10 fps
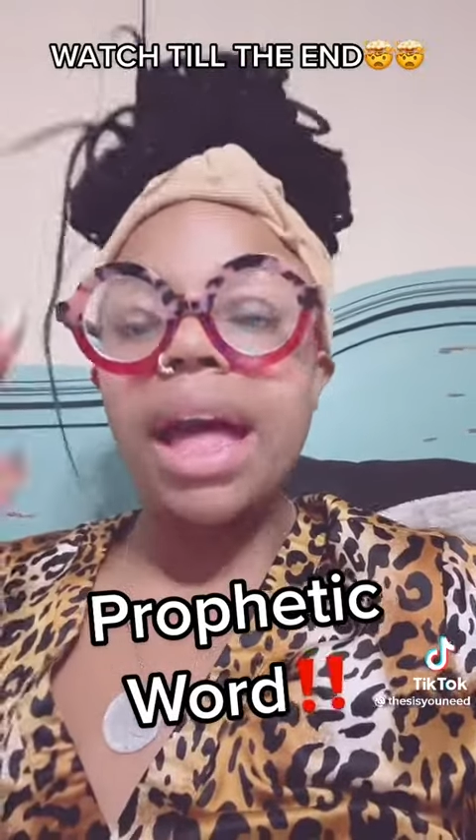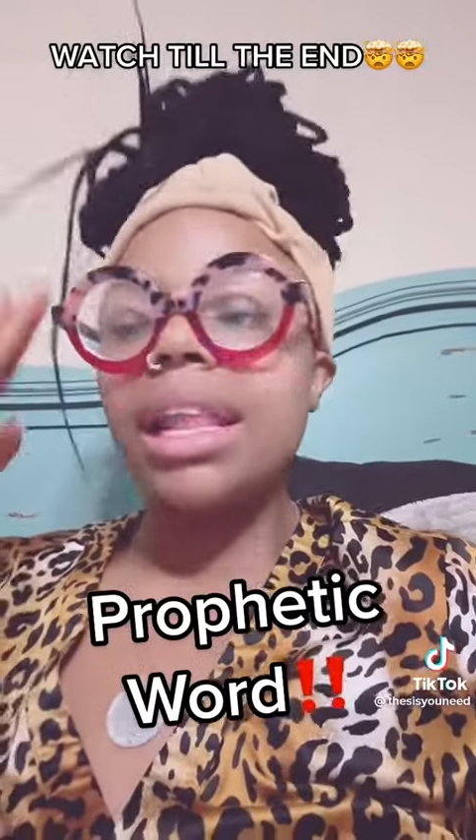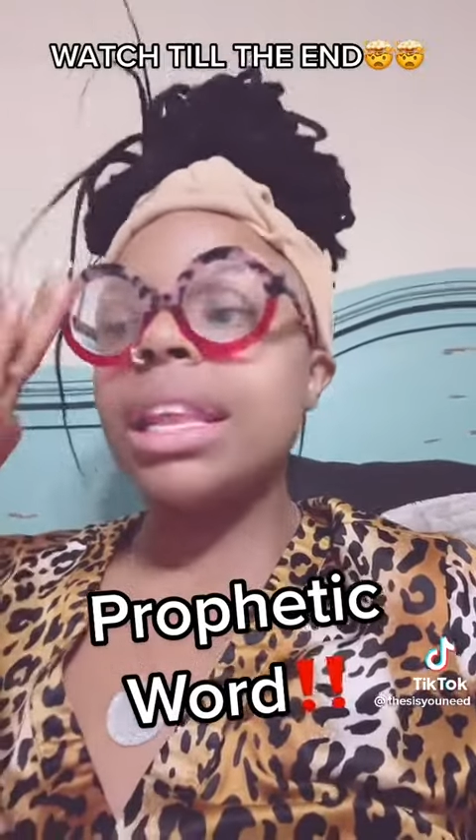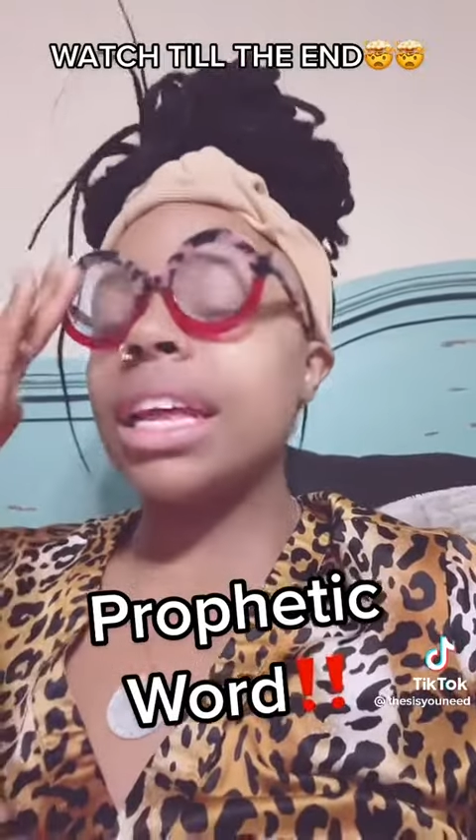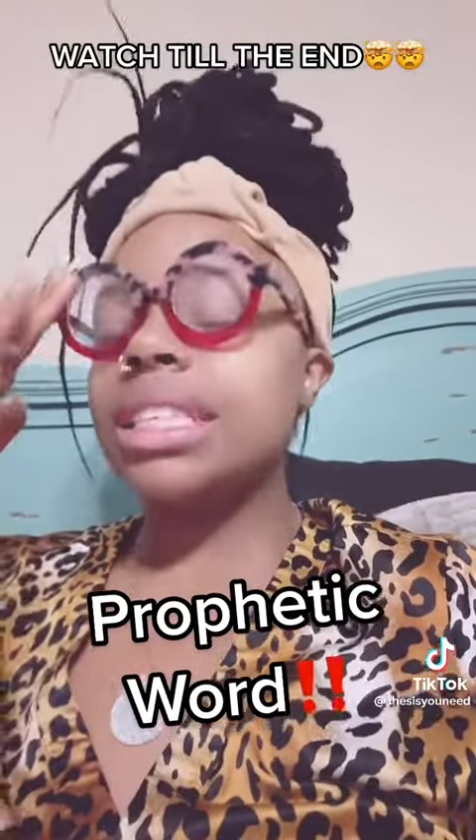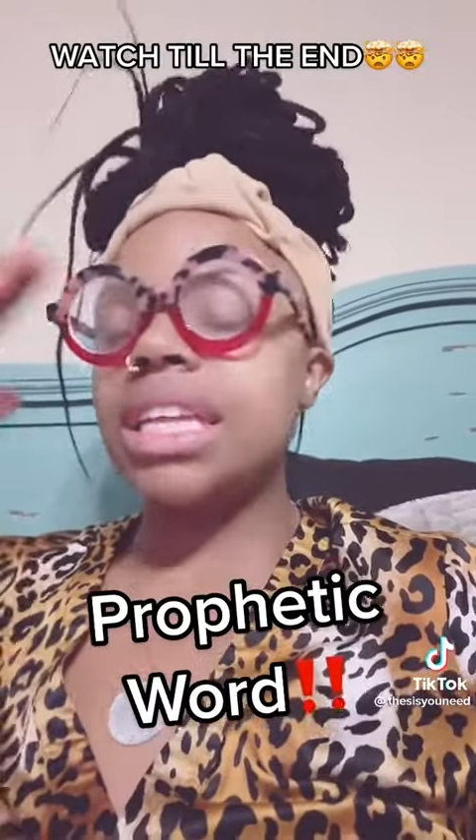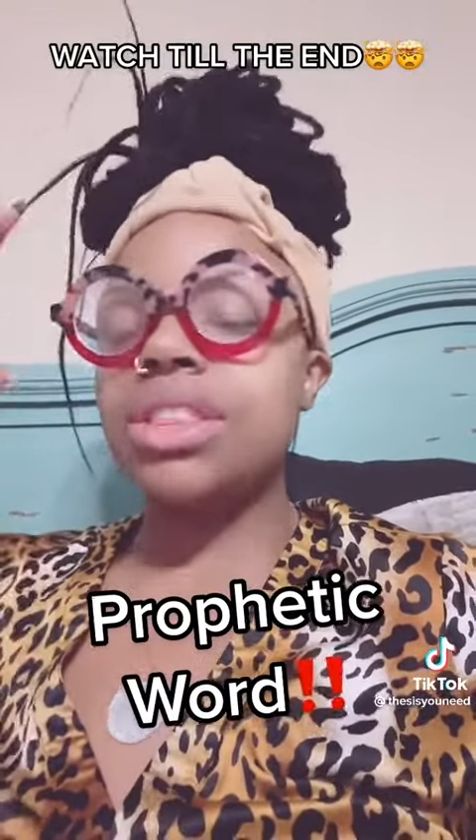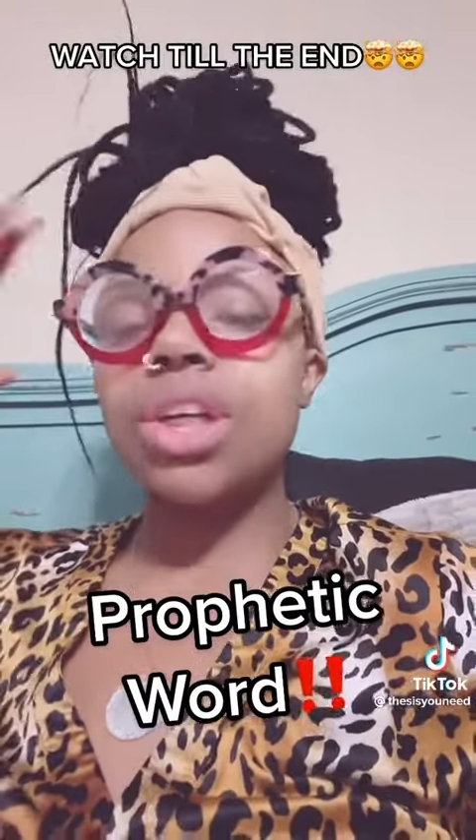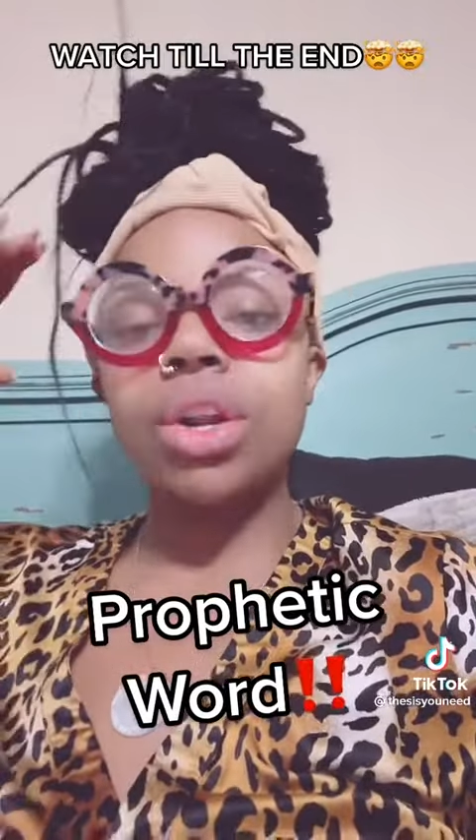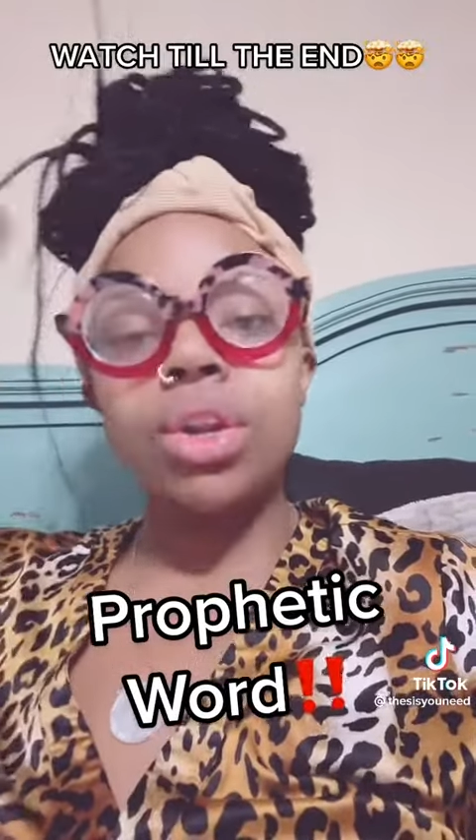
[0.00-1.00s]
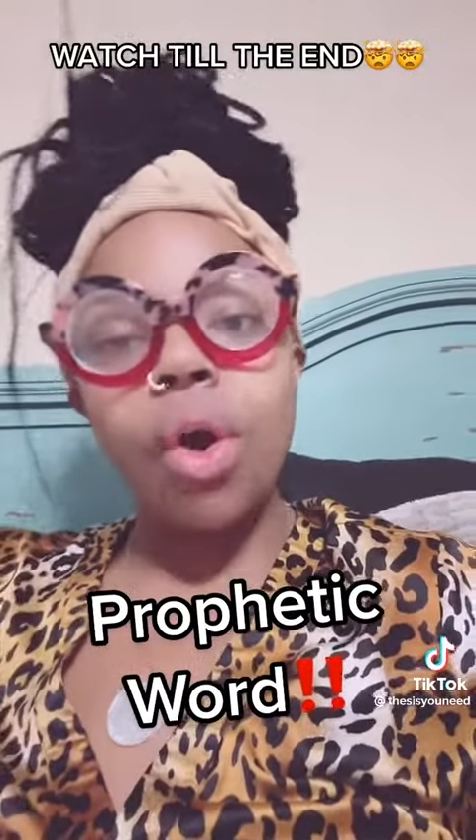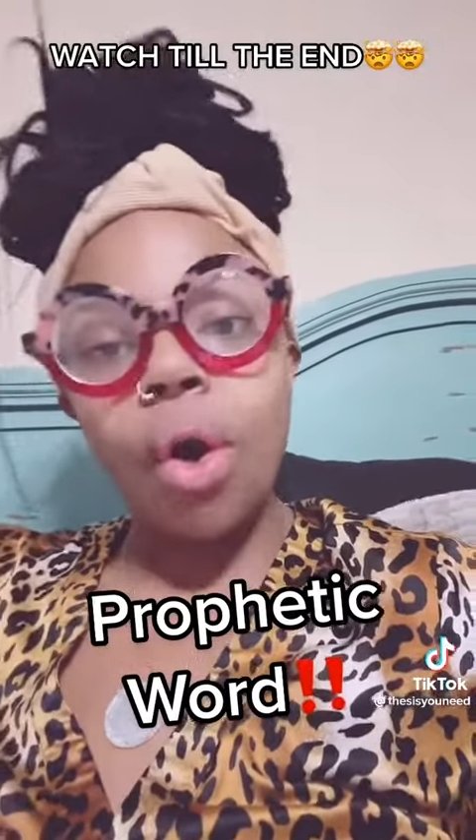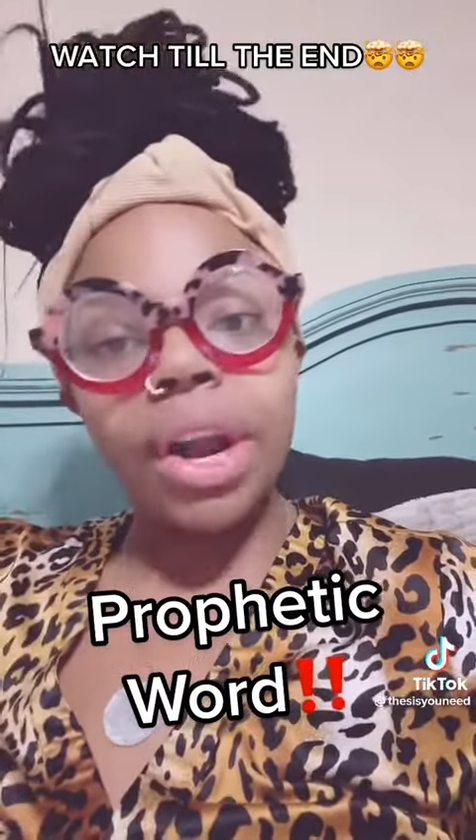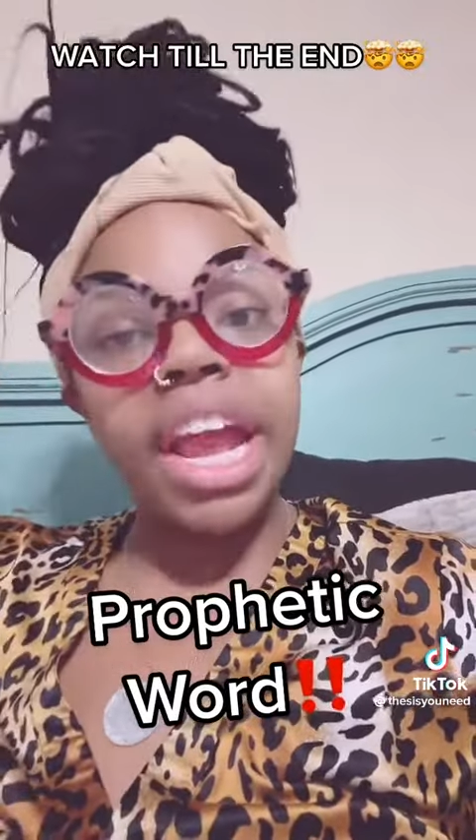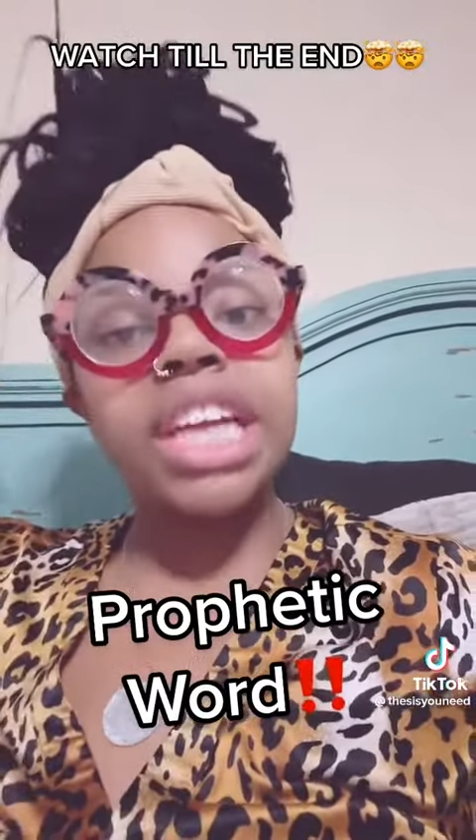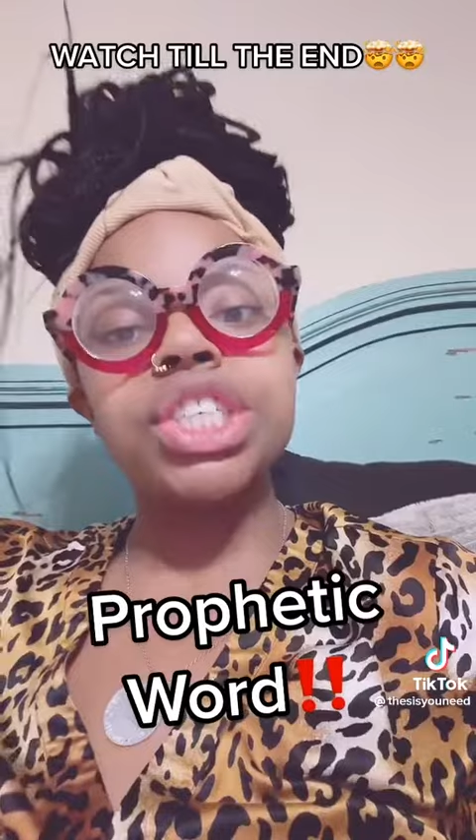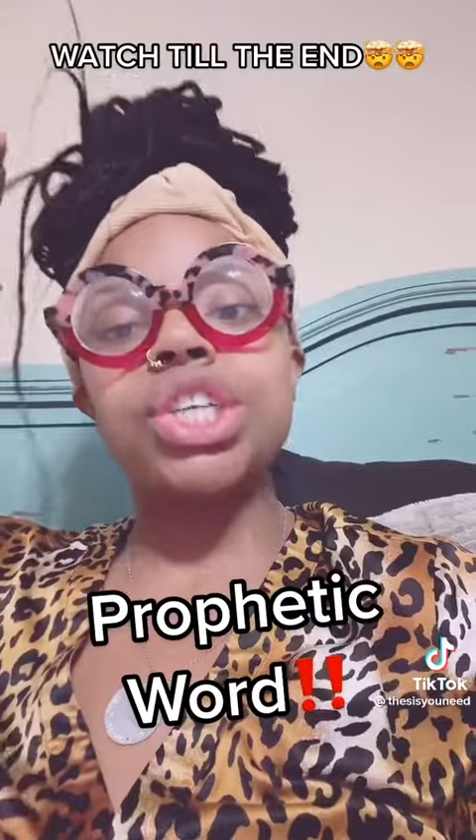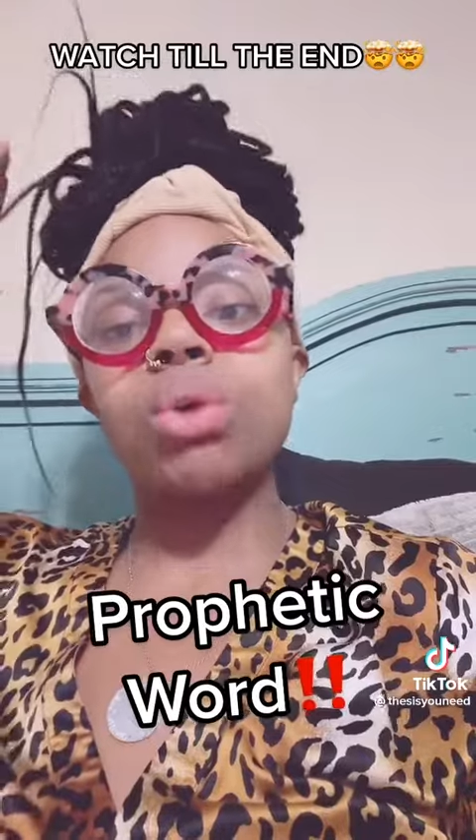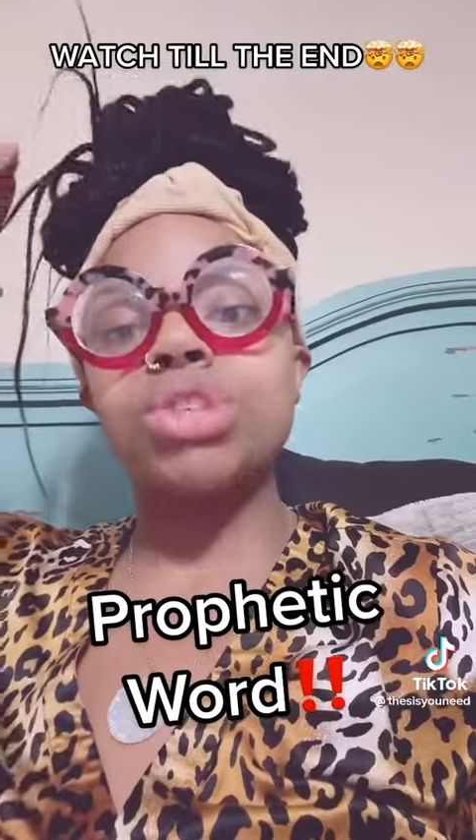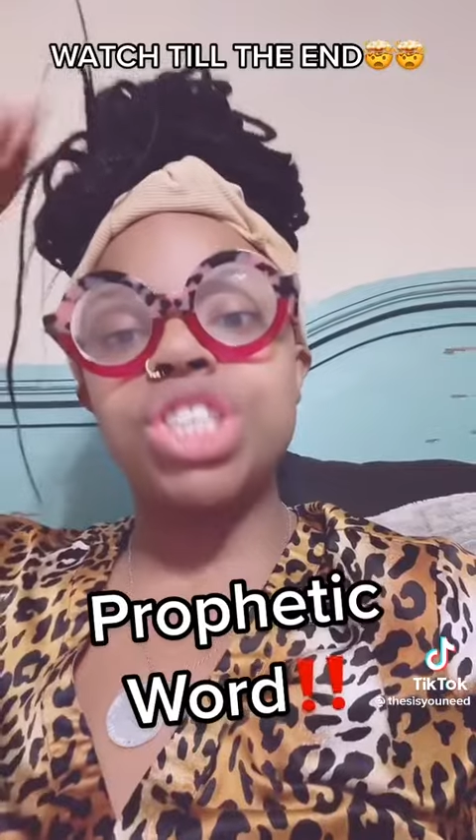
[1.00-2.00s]
Listen, the Lord
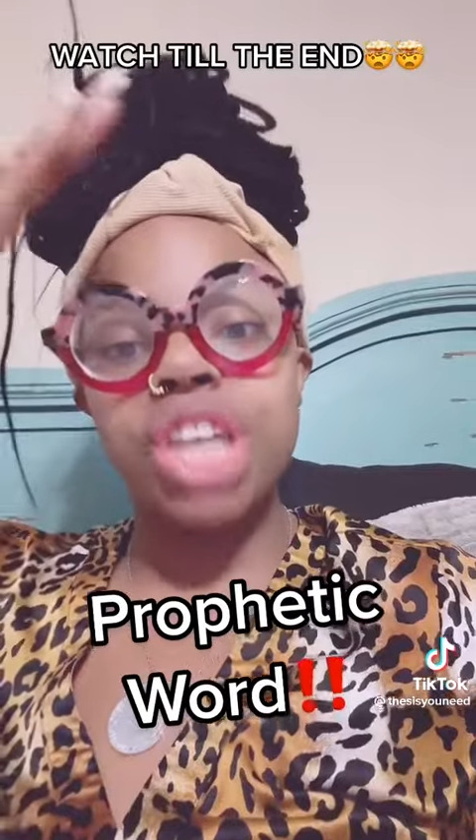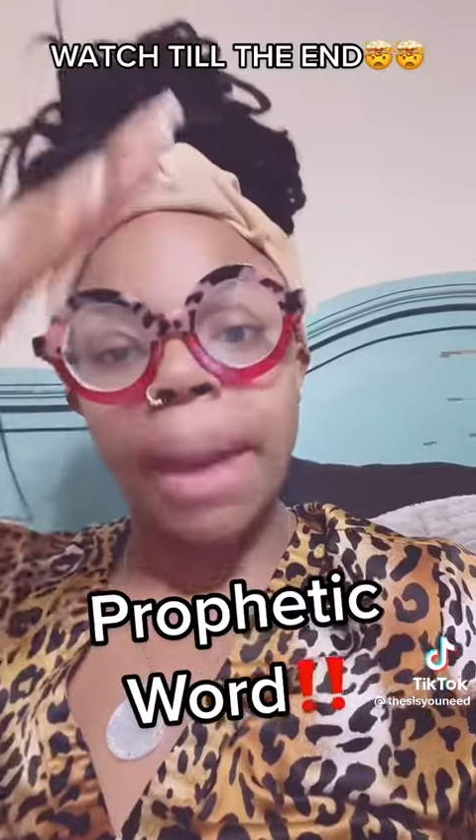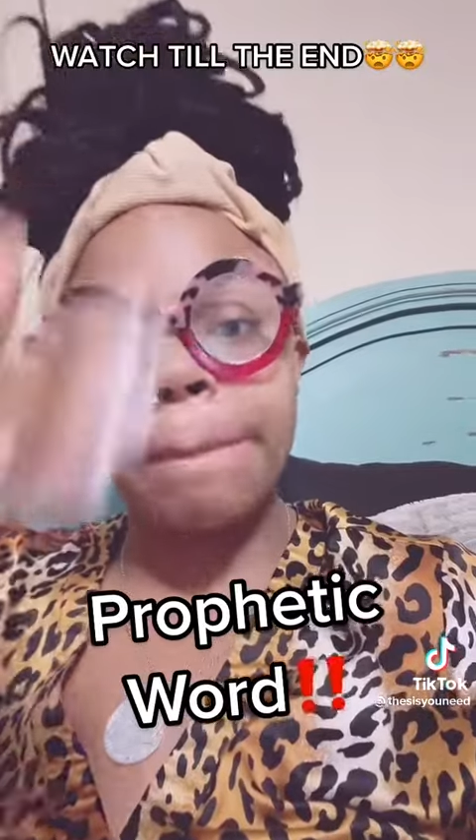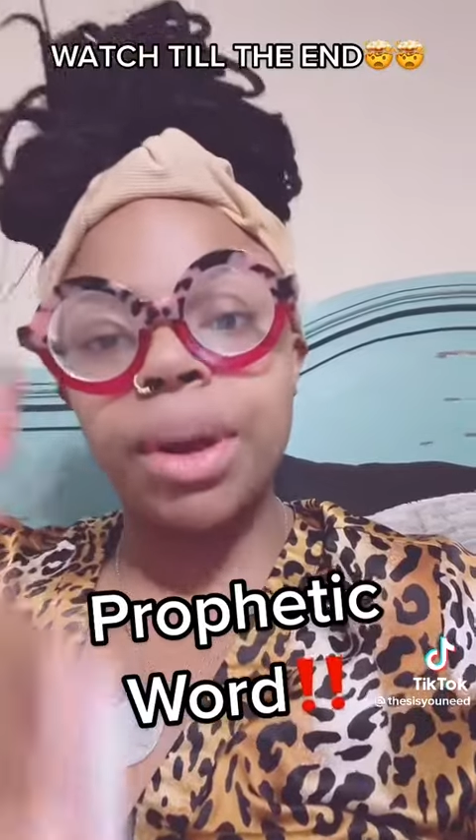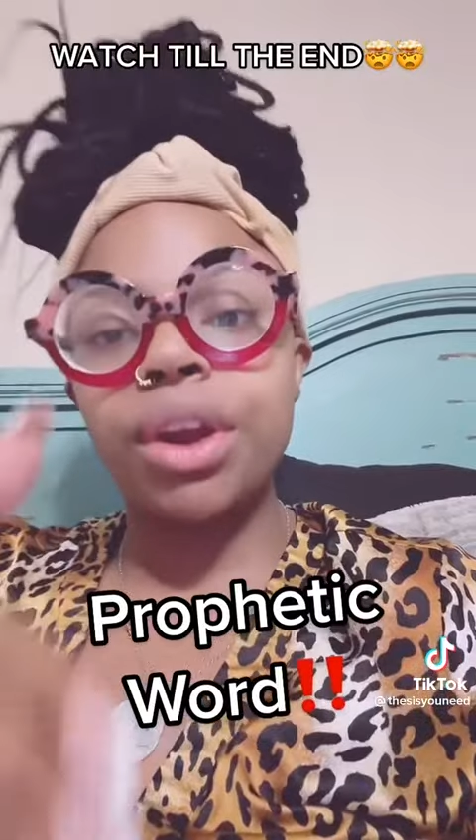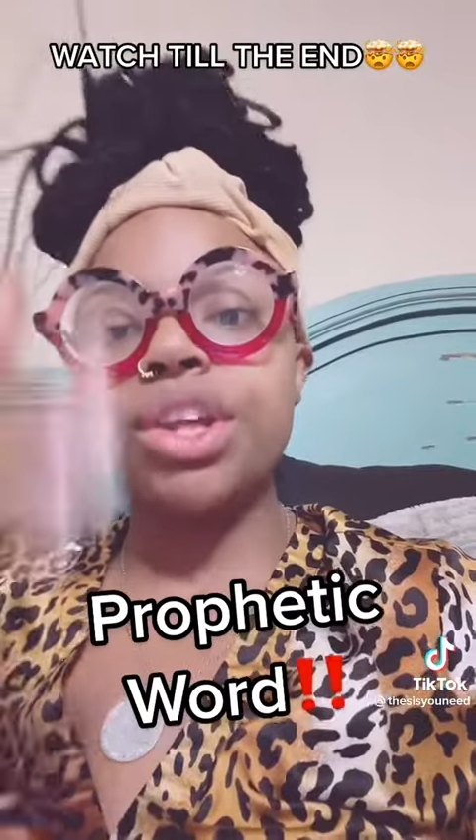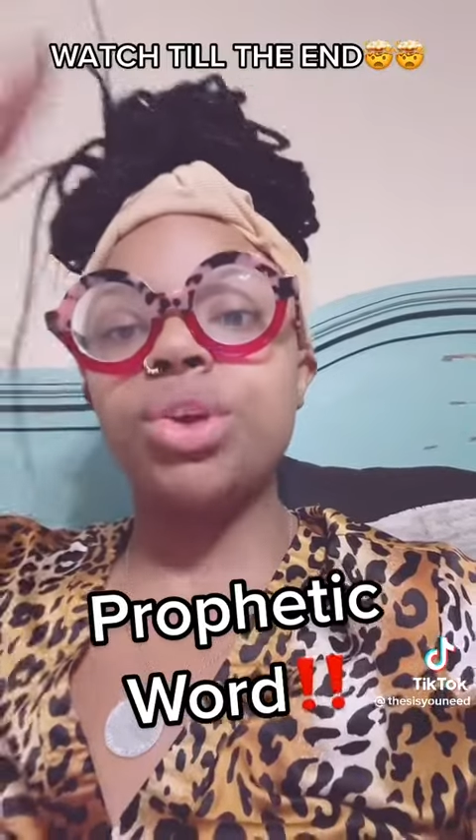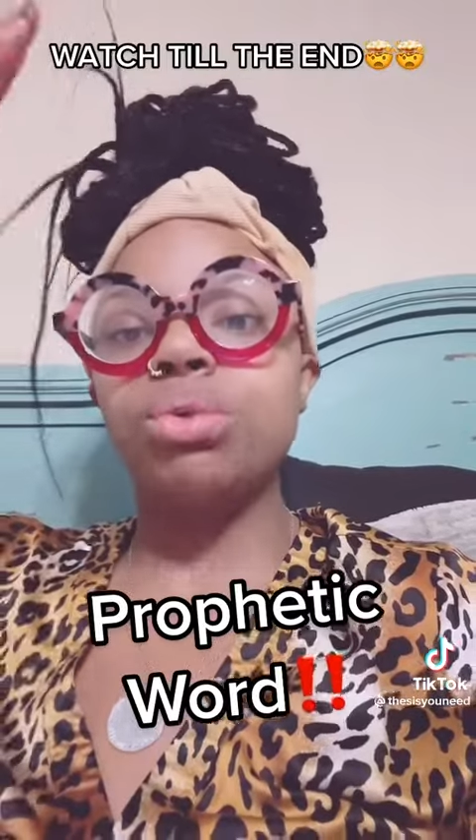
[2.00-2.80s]
is your shepherd.